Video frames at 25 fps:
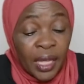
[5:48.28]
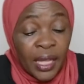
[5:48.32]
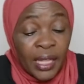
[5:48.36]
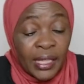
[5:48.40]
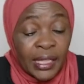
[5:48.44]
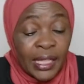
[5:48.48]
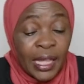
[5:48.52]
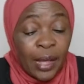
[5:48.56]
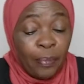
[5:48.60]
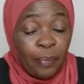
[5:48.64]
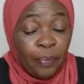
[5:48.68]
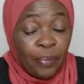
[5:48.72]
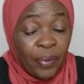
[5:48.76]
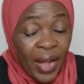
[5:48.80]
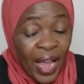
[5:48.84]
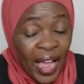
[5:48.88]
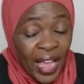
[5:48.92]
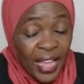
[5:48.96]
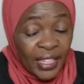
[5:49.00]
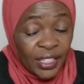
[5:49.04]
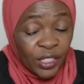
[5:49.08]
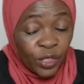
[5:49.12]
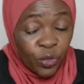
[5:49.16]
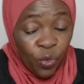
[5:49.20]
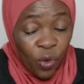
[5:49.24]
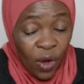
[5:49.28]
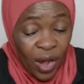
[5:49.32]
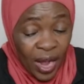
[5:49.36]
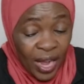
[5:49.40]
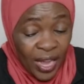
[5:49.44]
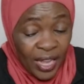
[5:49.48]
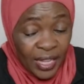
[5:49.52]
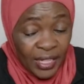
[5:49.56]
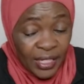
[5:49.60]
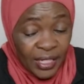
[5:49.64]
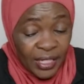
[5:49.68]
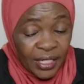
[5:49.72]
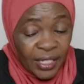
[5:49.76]
The price
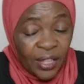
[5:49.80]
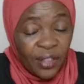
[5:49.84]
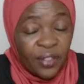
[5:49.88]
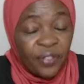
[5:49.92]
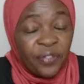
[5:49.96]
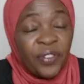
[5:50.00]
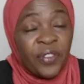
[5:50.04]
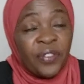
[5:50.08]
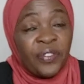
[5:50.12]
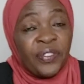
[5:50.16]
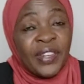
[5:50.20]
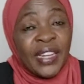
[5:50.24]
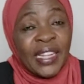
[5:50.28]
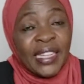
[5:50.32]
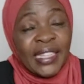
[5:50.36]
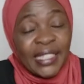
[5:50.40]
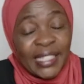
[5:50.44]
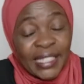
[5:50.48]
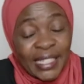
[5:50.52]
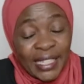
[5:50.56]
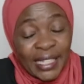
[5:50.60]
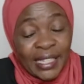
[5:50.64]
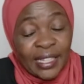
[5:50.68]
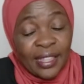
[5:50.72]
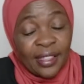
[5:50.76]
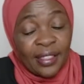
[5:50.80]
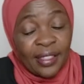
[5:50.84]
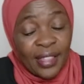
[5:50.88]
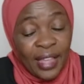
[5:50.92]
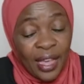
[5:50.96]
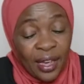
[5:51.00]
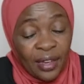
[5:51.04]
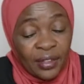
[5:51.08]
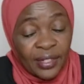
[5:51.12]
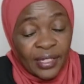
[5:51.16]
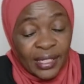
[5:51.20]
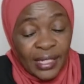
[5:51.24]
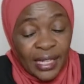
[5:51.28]
was
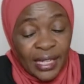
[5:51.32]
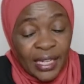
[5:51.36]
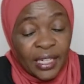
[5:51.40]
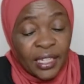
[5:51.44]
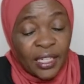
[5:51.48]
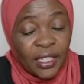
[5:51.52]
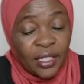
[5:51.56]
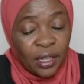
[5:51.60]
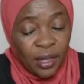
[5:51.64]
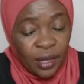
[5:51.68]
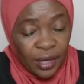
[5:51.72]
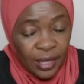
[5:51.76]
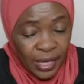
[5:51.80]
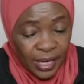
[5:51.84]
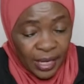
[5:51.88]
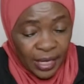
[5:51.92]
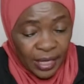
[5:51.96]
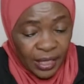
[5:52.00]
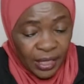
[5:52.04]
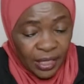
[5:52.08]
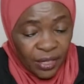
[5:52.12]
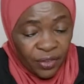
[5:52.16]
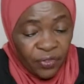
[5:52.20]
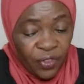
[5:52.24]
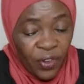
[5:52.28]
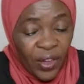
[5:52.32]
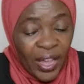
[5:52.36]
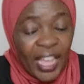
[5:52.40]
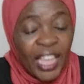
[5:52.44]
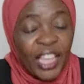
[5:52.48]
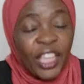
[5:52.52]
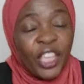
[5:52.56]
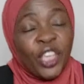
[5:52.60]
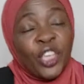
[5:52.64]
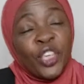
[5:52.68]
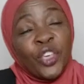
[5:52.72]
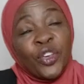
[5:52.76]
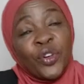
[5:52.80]
$56,000 for a
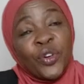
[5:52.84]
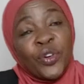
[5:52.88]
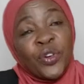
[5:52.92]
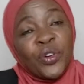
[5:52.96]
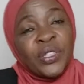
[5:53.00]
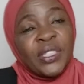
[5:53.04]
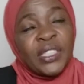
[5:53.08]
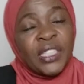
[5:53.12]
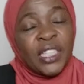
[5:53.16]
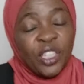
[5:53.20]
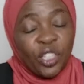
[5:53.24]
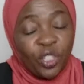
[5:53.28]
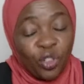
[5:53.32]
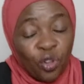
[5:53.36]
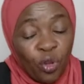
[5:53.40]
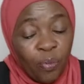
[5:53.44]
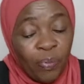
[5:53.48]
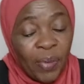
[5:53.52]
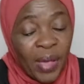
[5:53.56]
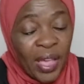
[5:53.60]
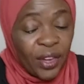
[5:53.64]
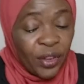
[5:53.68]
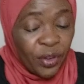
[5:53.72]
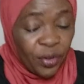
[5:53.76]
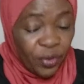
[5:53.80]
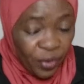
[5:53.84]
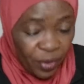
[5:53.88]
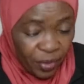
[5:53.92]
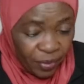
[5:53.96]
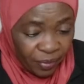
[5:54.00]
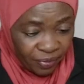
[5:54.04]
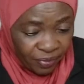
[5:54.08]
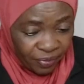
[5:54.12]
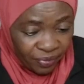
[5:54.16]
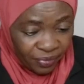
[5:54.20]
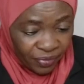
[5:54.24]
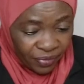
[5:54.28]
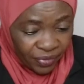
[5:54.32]
cute
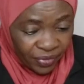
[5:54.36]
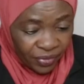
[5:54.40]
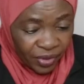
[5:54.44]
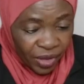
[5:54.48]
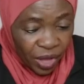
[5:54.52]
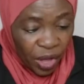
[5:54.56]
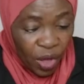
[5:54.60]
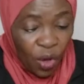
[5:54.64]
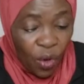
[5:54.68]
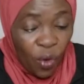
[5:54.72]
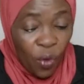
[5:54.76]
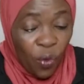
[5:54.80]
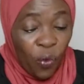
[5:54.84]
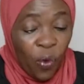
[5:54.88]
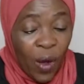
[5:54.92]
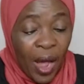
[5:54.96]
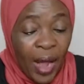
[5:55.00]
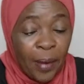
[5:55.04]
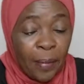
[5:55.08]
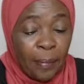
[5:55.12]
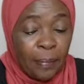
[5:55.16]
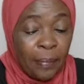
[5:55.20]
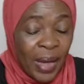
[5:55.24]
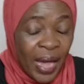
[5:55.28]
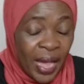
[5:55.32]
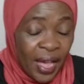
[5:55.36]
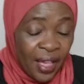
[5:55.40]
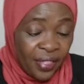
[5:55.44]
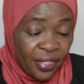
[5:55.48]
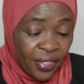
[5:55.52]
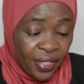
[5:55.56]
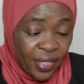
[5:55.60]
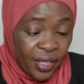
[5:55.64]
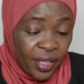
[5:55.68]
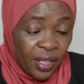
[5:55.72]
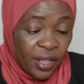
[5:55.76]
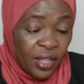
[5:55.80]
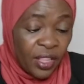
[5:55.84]
2-bedroom, 1-bath
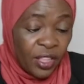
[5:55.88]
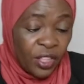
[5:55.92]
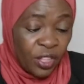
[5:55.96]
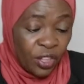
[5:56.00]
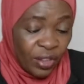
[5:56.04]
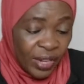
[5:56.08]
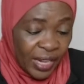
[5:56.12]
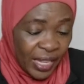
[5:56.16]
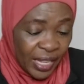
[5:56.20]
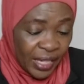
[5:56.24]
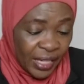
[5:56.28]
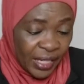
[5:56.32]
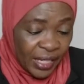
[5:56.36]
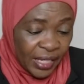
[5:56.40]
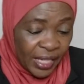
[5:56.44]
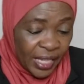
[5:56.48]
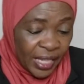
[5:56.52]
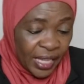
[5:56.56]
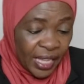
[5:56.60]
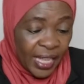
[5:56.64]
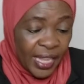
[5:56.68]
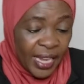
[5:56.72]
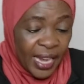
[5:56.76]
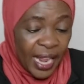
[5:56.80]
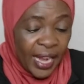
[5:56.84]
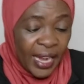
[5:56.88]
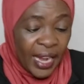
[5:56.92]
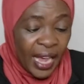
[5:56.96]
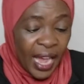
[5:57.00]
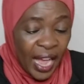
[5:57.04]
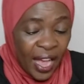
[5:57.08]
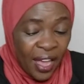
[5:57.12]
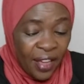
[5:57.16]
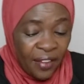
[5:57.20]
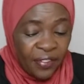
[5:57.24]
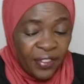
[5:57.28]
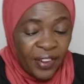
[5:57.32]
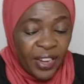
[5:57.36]
unit in an
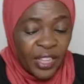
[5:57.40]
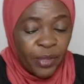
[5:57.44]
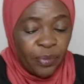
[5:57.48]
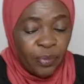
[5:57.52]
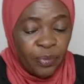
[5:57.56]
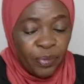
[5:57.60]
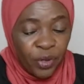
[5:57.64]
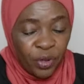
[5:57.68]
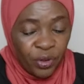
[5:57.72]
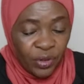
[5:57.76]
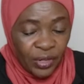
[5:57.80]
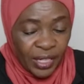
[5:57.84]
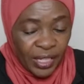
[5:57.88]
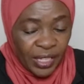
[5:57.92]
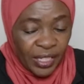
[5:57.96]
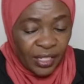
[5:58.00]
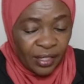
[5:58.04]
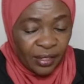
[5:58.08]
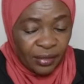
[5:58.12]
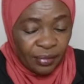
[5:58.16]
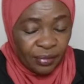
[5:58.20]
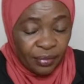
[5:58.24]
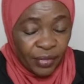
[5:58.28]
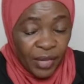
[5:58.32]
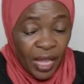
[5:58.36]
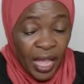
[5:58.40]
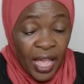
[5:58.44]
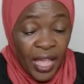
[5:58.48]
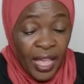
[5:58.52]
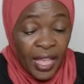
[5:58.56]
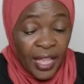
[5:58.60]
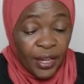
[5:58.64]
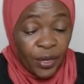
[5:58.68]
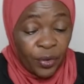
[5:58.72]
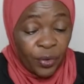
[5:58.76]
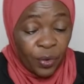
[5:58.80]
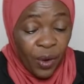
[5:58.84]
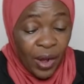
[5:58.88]
average building.
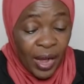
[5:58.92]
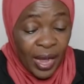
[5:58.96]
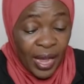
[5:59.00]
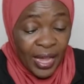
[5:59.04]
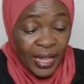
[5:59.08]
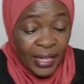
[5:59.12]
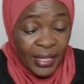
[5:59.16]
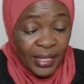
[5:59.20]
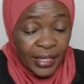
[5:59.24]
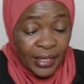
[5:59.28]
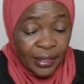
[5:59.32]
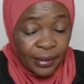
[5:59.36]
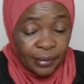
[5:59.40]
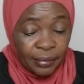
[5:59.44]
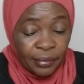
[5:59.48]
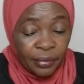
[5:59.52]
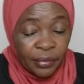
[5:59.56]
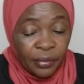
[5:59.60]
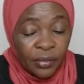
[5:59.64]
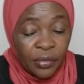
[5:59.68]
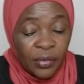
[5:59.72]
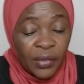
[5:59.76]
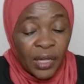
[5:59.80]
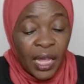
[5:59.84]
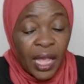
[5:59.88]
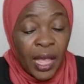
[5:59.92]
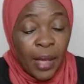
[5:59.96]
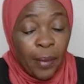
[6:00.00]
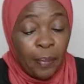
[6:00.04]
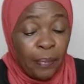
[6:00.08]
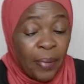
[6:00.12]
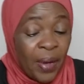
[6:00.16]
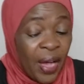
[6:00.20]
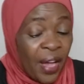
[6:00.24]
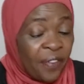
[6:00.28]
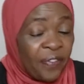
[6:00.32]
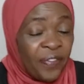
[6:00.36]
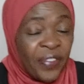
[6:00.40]
It was a
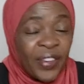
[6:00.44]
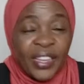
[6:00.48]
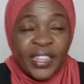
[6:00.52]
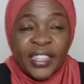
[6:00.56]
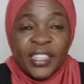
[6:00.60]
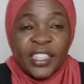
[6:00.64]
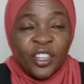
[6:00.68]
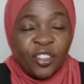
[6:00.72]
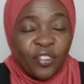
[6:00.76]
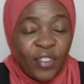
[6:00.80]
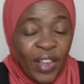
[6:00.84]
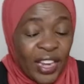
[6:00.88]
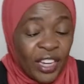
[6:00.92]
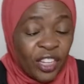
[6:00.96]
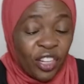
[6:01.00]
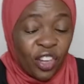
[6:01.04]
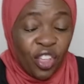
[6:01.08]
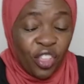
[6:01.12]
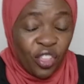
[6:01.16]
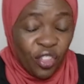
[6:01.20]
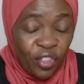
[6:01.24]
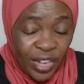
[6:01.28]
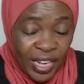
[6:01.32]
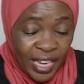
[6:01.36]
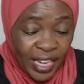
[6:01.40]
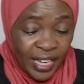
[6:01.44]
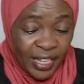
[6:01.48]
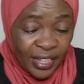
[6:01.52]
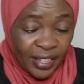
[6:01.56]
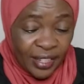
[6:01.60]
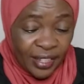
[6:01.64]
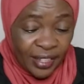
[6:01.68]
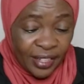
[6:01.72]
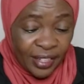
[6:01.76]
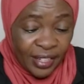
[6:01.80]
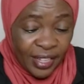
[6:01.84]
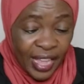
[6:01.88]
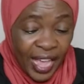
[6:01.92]
perfect rental unit,
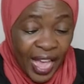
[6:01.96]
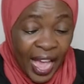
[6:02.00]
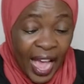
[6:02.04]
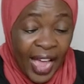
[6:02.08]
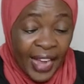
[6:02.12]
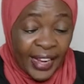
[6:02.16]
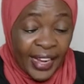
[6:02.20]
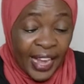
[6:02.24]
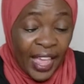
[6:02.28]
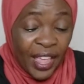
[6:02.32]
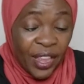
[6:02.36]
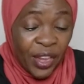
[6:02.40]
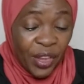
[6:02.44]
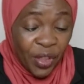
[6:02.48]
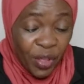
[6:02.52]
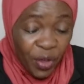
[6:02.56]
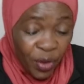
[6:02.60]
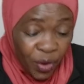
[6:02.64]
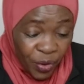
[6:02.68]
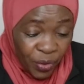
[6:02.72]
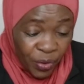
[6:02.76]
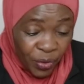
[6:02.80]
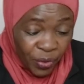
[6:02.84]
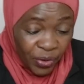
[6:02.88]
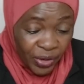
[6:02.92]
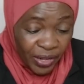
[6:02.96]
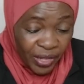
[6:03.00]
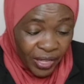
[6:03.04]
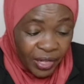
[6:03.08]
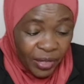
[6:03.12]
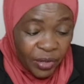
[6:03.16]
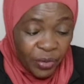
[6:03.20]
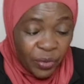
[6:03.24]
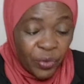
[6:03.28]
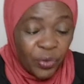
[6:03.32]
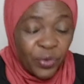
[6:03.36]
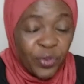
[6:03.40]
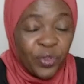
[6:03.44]
and I knew
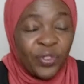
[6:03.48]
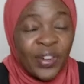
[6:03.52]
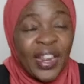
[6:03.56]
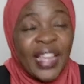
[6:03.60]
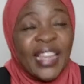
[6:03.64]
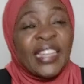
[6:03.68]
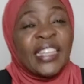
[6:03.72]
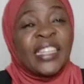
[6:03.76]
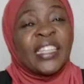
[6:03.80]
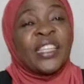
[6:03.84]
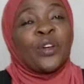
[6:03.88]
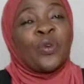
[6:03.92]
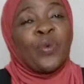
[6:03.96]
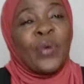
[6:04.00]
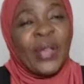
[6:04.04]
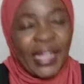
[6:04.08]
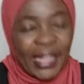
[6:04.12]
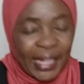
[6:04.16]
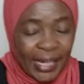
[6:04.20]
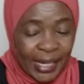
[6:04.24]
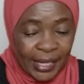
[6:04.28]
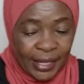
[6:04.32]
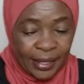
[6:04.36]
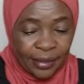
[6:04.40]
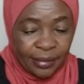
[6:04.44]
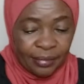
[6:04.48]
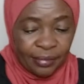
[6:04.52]
it would rent quickly.